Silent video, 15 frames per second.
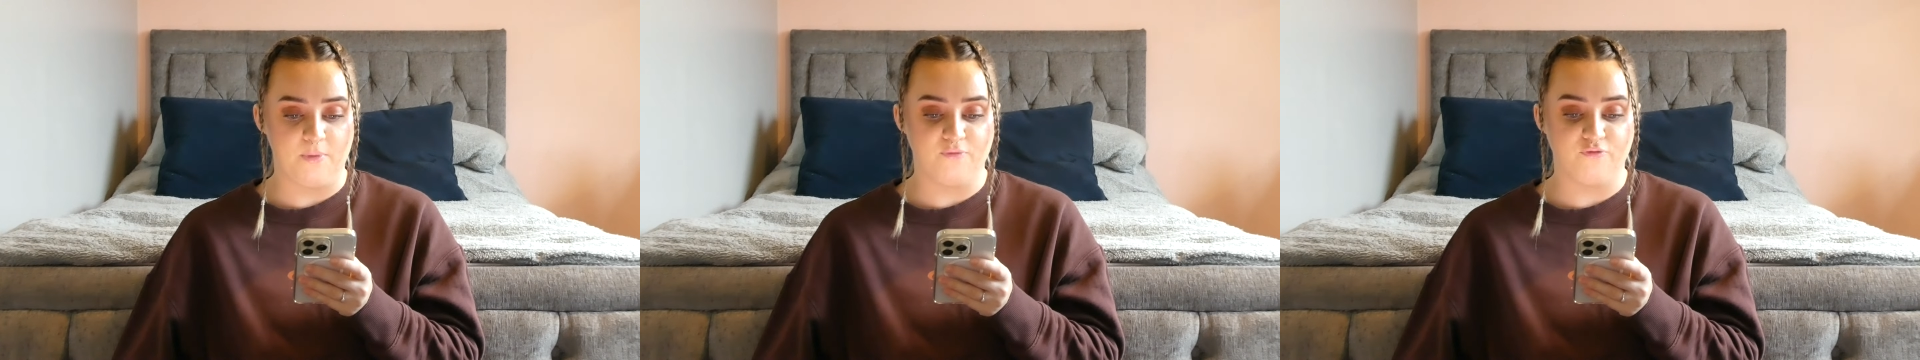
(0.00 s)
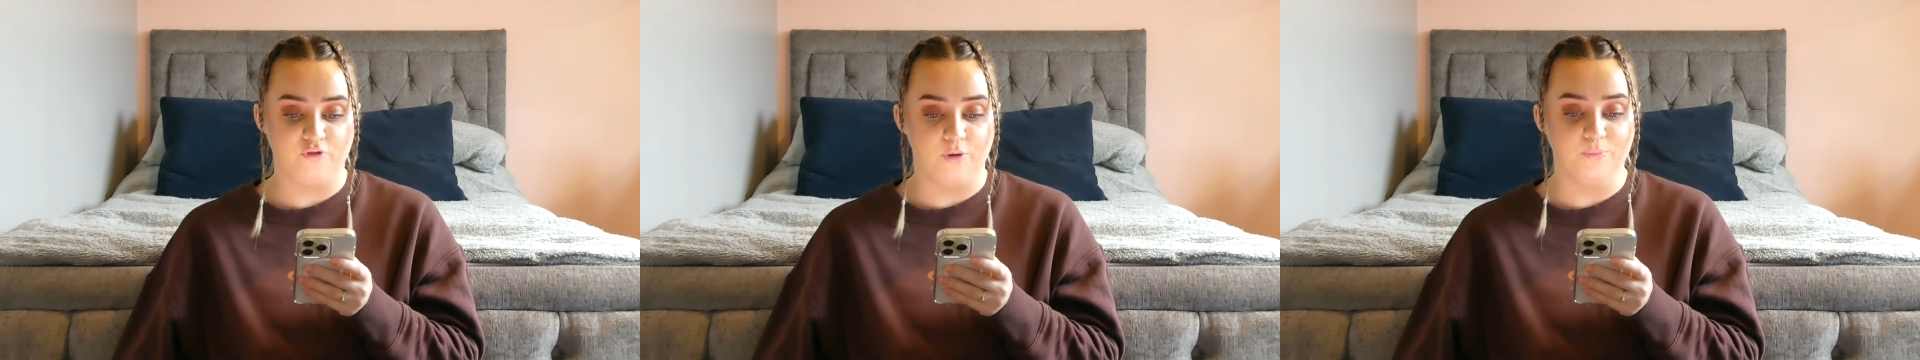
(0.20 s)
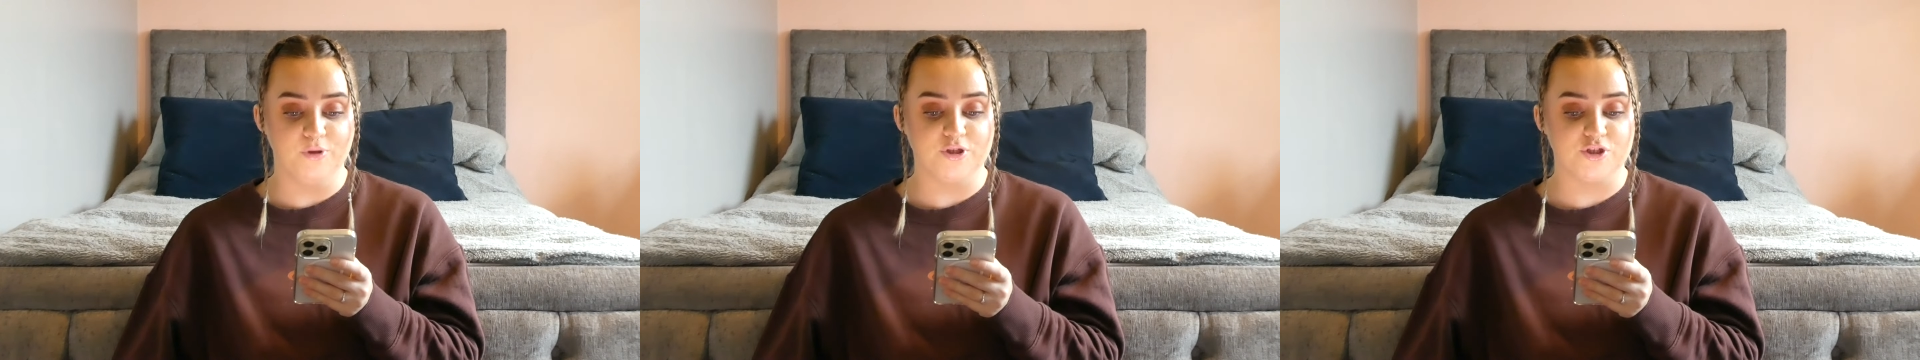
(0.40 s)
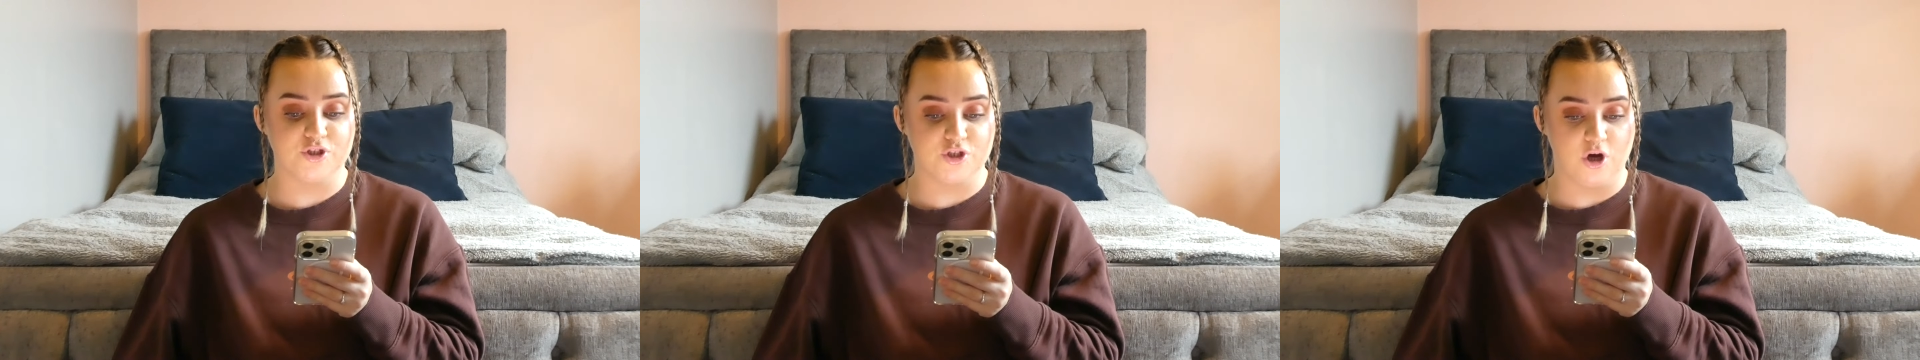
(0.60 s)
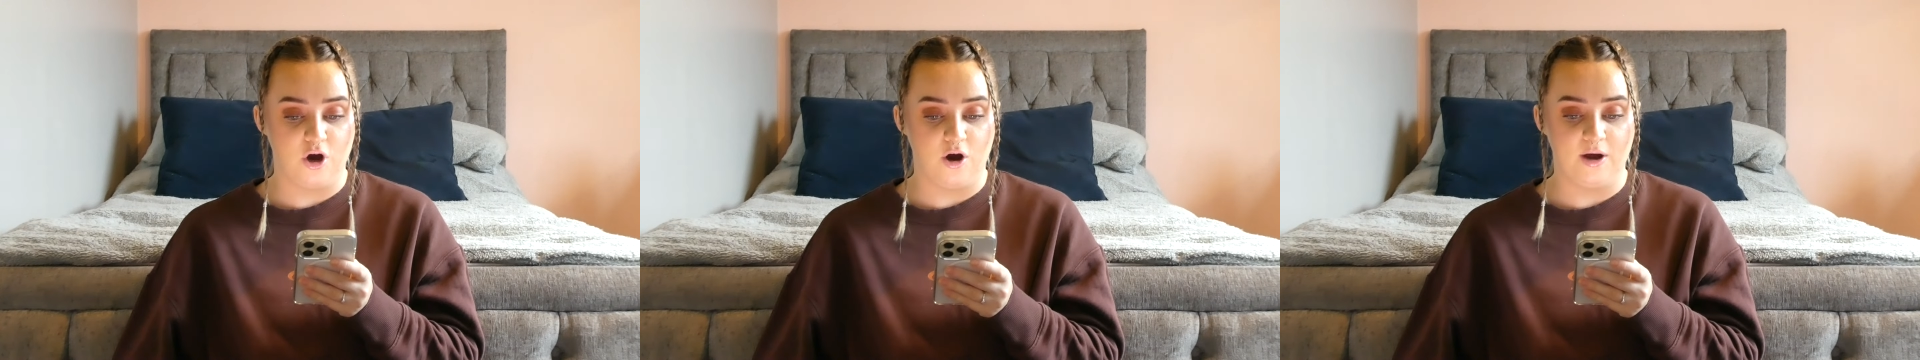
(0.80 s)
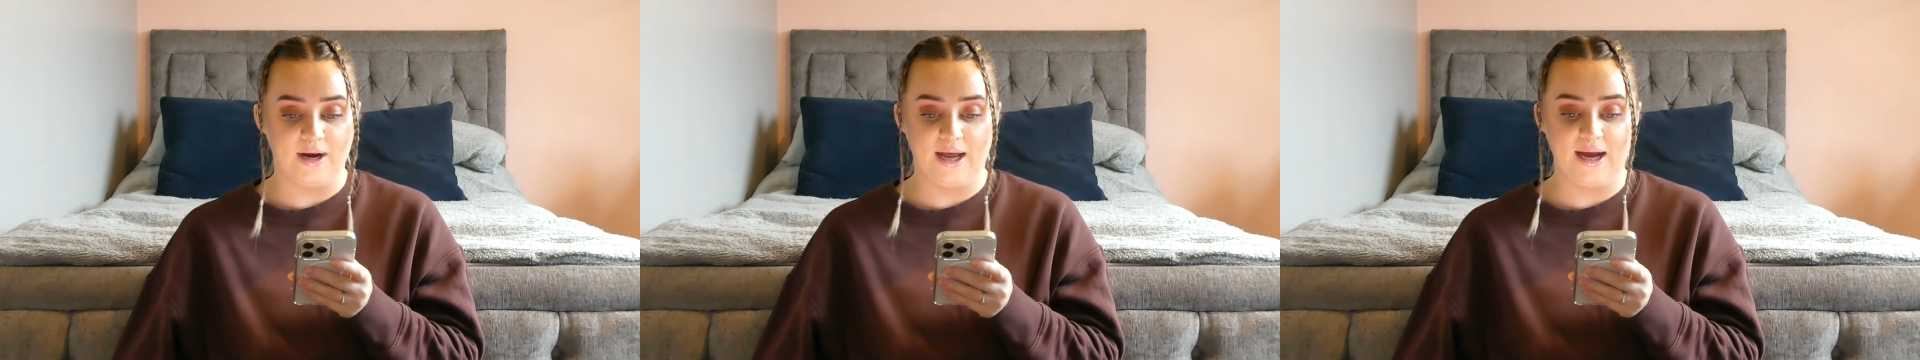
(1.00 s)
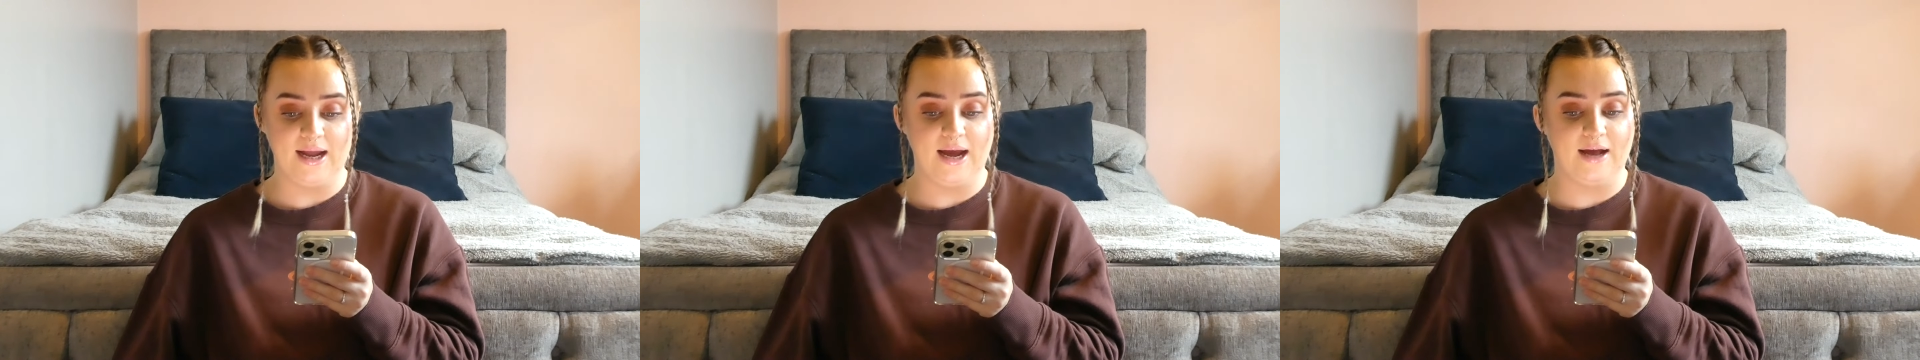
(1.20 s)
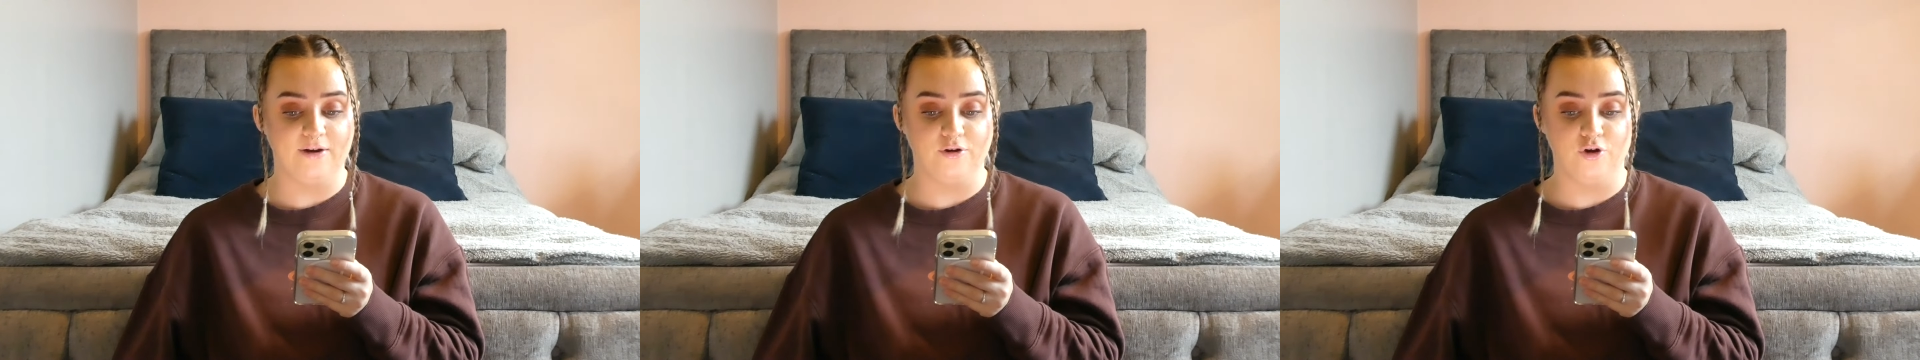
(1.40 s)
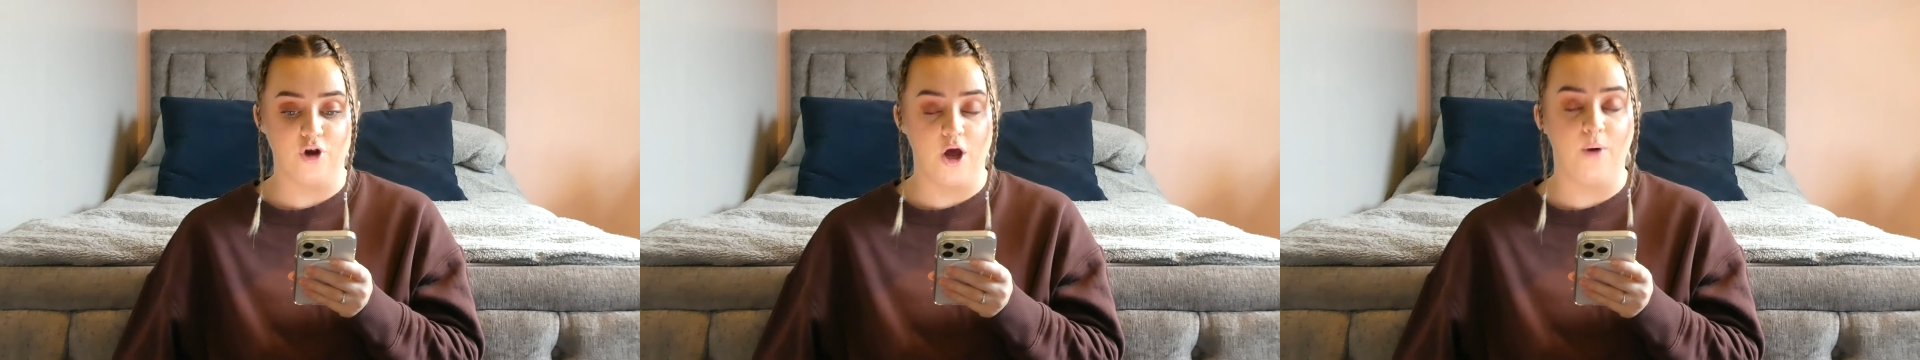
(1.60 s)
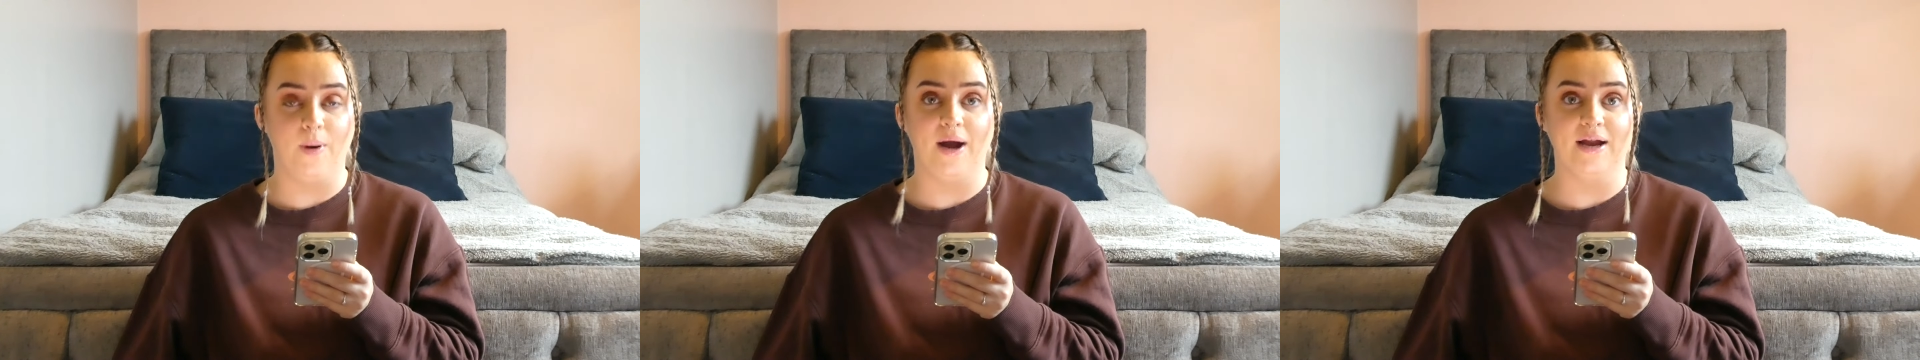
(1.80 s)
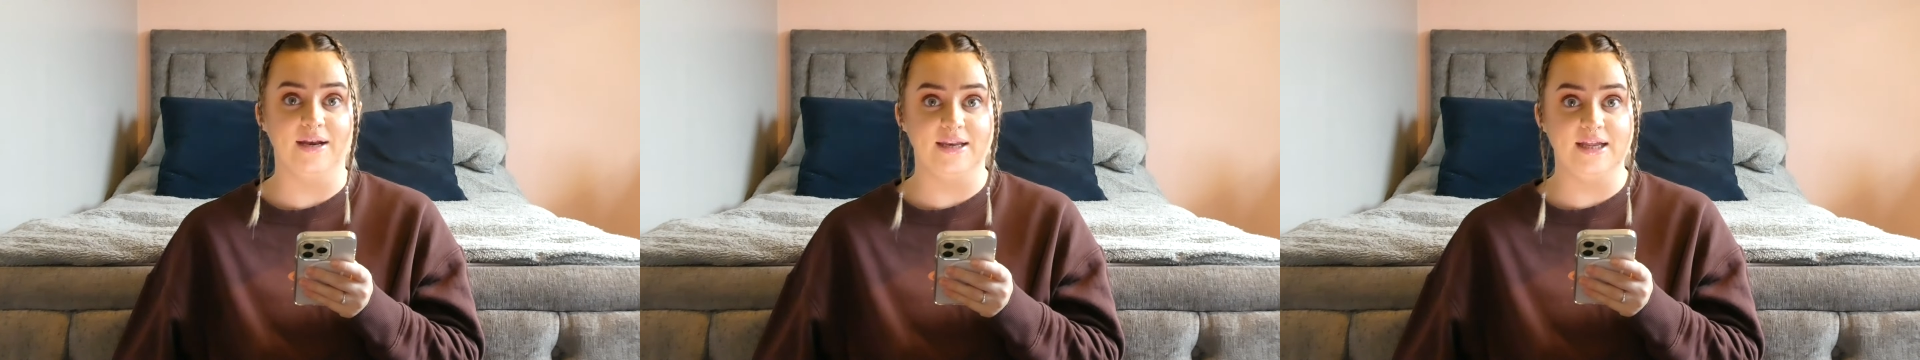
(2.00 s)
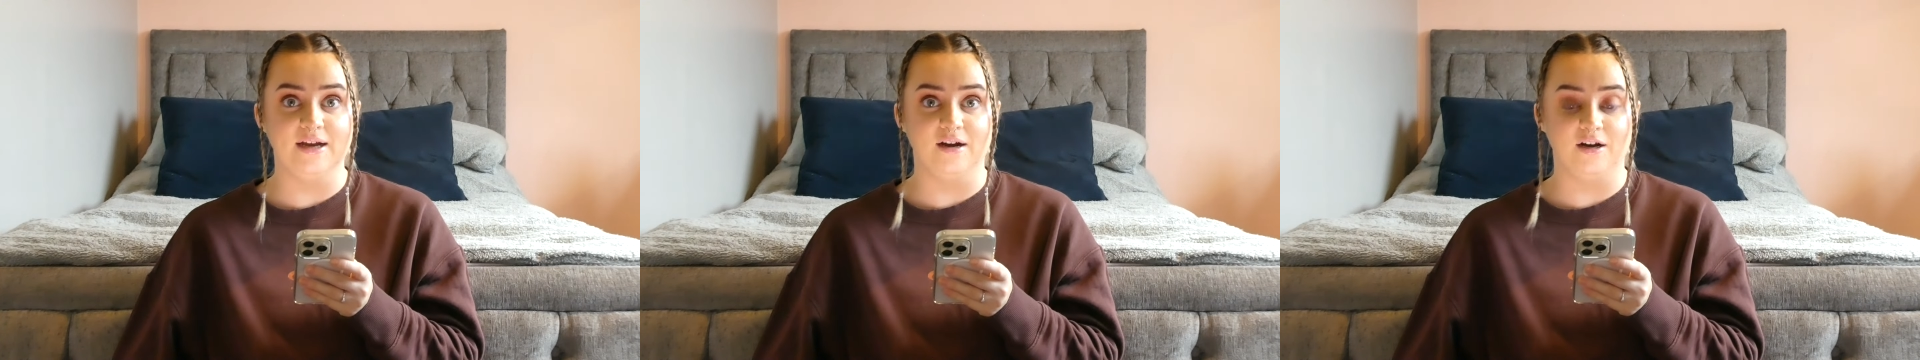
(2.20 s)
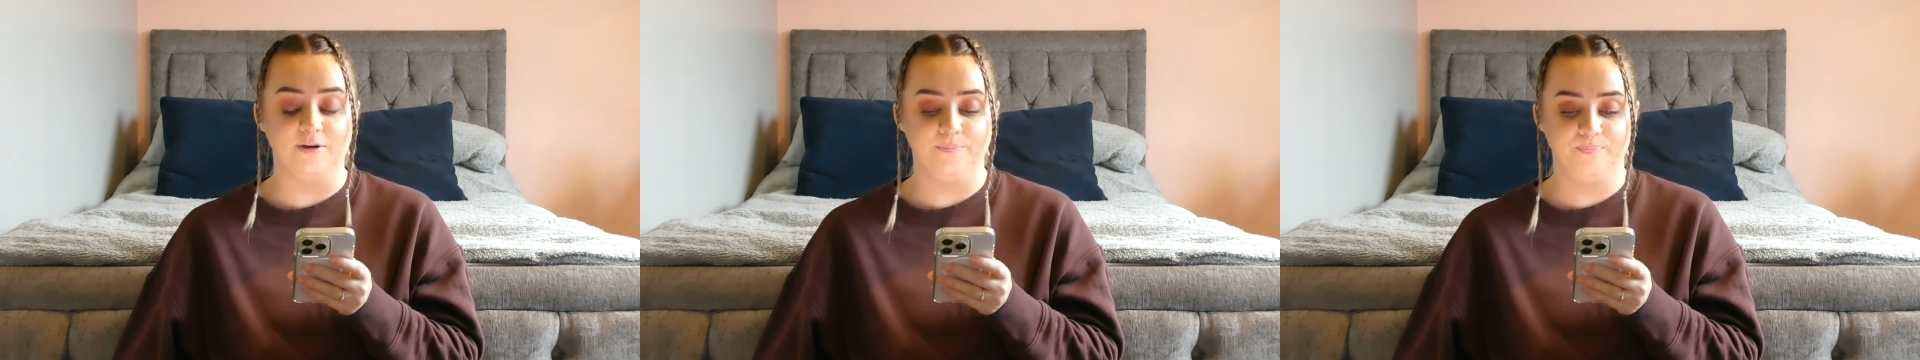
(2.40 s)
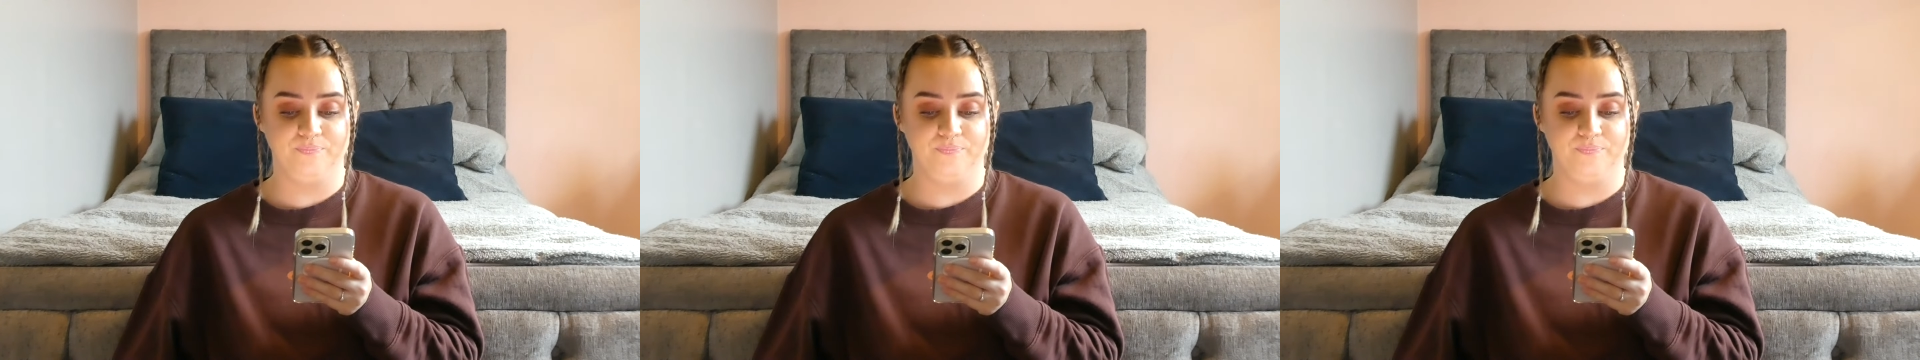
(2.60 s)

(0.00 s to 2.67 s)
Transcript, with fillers: from the start and I had no idea.